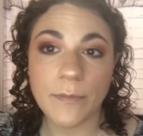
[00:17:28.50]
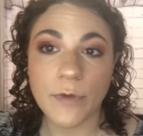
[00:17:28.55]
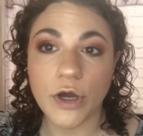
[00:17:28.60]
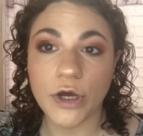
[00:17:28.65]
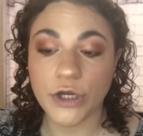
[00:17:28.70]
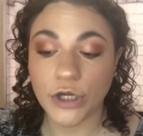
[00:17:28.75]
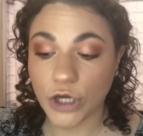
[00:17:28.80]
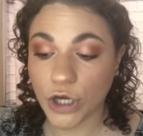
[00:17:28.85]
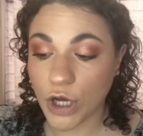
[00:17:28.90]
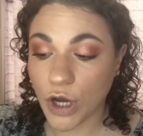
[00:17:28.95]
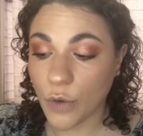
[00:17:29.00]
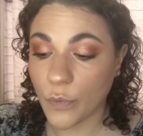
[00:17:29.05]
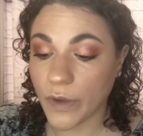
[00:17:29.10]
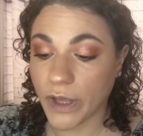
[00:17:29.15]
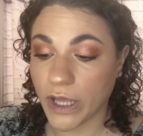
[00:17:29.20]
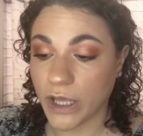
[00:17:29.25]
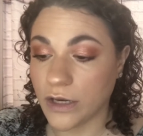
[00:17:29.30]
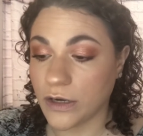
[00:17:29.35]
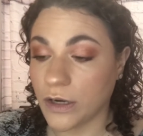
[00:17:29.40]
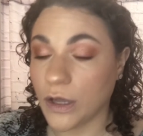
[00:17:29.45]
gonna go
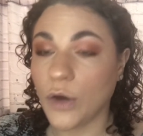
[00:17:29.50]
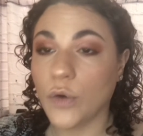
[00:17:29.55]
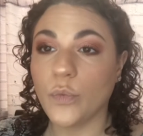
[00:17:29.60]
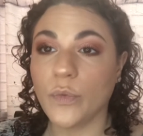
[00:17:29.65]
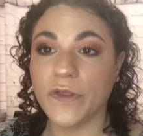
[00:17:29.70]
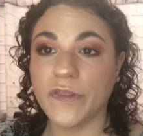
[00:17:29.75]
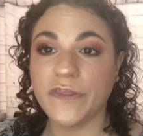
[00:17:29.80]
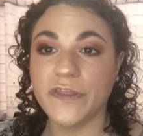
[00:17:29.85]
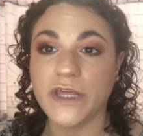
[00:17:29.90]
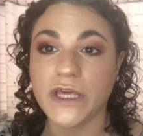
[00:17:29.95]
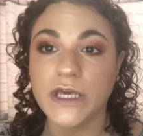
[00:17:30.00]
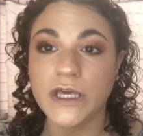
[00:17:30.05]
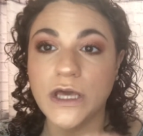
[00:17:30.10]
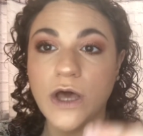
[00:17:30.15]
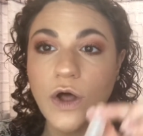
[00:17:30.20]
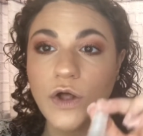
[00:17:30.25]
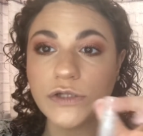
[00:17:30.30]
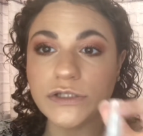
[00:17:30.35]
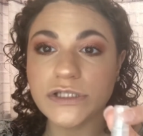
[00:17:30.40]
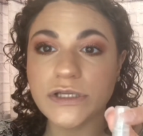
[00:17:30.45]
in with
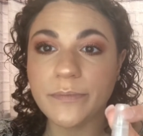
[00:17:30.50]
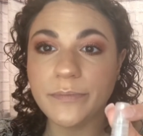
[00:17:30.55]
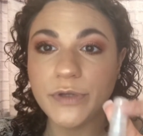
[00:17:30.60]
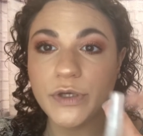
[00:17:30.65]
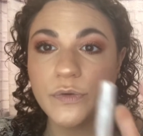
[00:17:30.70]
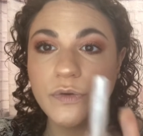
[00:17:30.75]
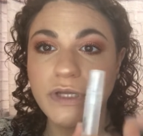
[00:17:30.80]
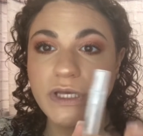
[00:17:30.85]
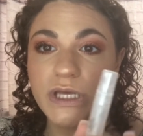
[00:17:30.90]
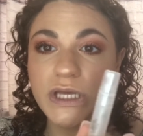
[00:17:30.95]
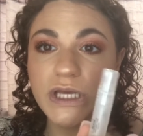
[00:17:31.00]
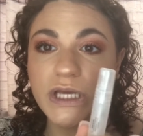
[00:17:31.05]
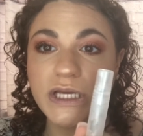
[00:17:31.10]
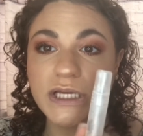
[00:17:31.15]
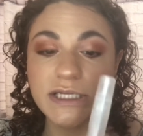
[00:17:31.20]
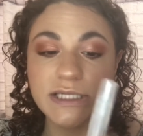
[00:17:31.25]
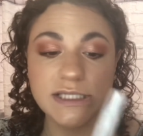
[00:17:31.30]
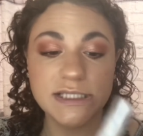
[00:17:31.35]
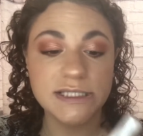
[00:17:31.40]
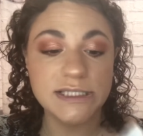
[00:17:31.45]
the Ulta Beauty
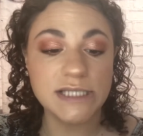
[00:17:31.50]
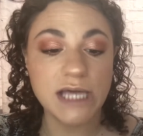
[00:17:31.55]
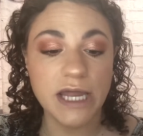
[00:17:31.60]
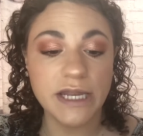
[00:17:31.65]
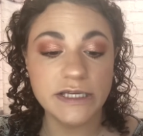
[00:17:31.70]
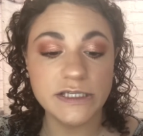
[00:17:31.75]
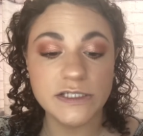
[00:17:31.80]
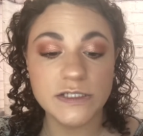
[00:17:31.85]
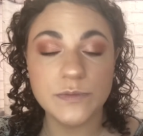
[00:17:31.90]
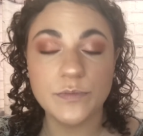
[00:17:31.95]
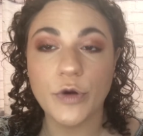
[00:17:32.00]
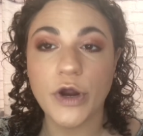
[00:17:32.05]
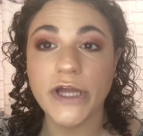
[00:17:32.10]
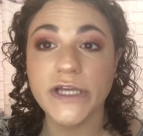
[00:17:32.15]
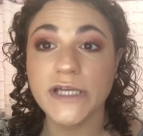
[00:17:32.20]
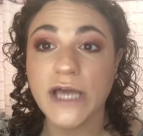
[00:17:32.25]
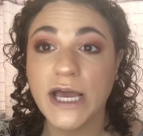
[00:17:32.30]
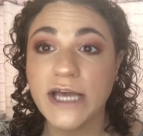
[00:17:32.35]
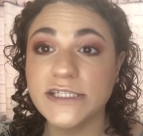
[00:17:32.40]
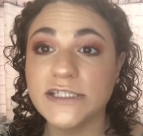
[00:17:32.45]
setting
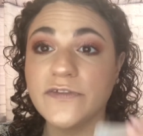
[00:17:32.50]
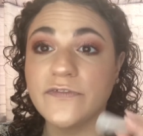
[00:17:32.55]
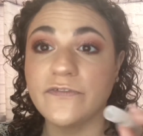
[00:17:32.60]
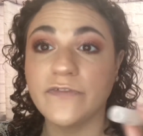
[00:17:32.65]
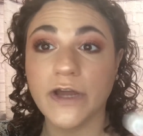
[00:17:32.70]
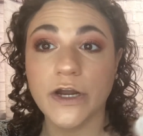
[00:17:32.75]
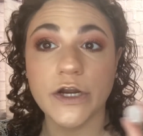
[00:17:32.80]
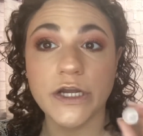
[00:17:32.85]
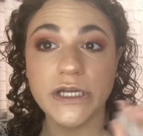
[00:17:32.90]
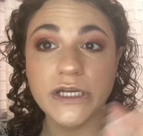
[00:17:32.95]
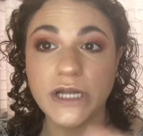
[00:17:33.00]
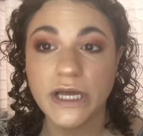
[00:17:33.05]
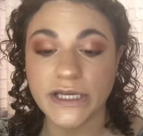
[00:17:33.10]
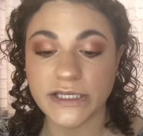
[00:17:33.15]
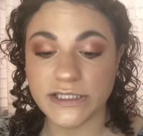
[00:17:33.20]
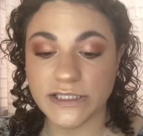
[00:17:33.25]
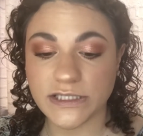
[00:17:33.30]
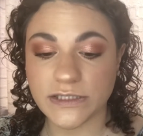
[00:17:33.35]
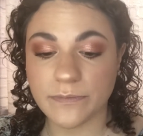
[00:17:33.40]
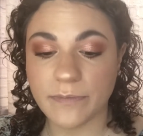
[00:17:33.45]
spray. It has a very
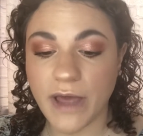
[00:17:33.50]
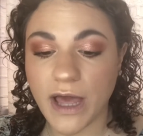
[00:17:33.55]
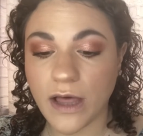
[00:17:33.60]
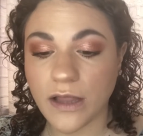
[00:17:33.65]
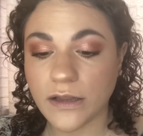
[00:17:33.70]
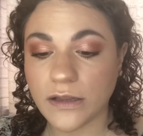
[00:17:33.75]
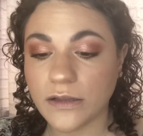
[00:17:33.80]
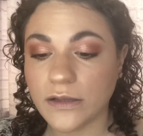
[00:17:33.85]
nice smell